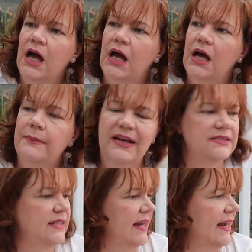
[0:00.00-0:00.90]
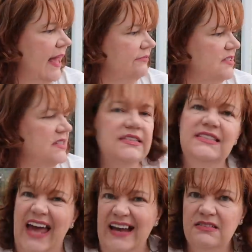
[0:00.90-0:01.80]
It's a lavender
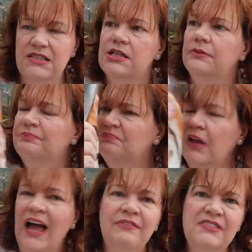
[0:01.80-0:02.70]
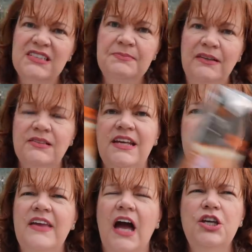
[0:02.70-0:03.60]
scent. I haven't smelt
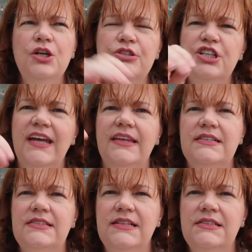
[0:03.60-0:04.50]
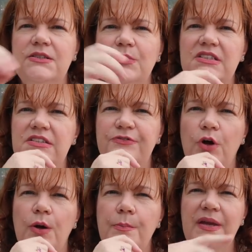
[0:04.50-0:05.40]
it. I usually get the scented ones
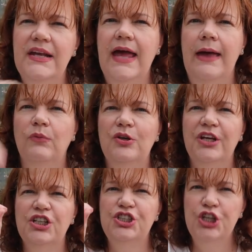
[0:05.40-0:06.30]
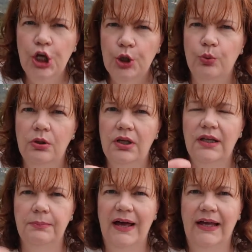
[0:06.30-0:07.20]
from B&M where you get 2
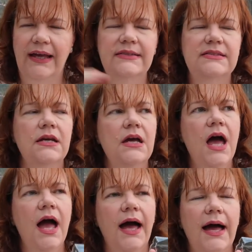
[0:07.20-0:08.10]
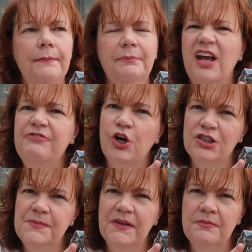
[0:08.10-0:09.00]
in a packet. But I
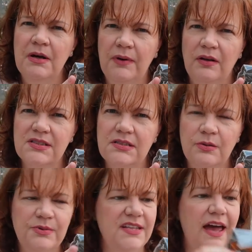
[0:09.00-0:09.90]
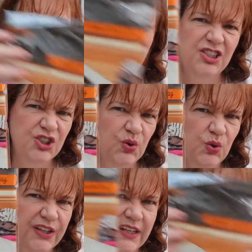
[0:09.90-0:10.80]
forgot to pick them up last time I was there, and I
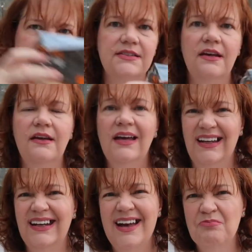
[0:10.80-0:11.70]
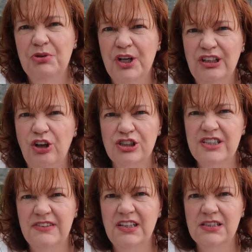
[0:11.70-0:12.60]
saw these, and I am putting
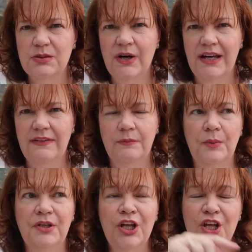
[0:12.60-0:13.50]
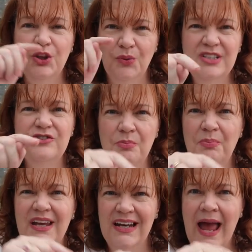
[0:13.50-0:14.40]
lots of things away at the moment. The ones from
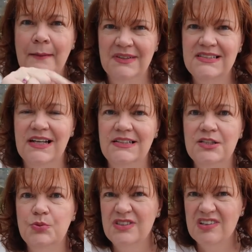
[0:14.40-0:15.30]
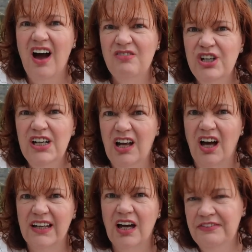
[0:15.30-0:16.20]
B&M, the scented ones, I really
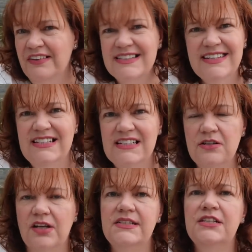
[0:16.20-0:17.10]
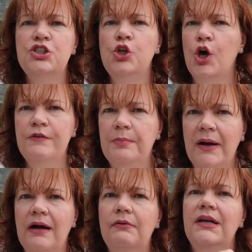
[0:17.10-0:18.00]
like. I think the scent is nice. It's not
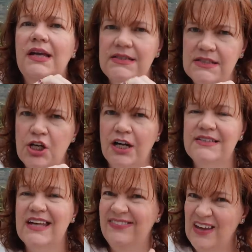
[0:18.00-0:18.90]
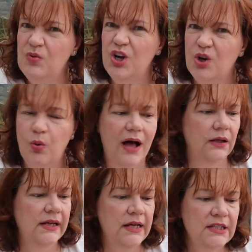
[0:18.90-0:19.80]
overpowering, it's nice, and they work
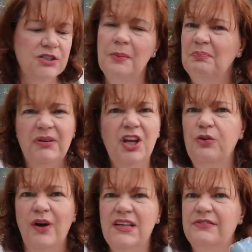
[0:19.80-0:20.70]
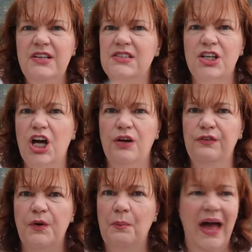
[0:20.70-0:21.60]
well. But I thought I'd give these a go
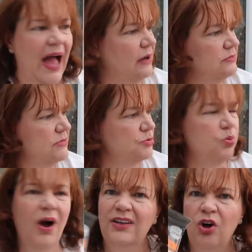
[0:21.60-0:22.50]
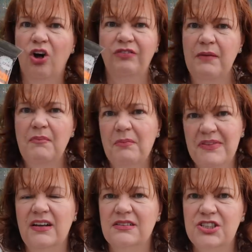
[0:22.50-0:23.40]
for £1. Why not? They might be
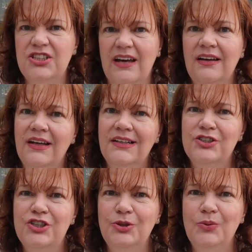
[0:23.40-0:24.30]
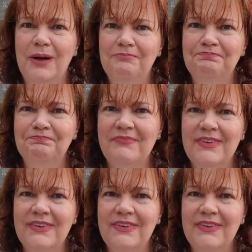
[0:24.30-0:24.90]
the answer to,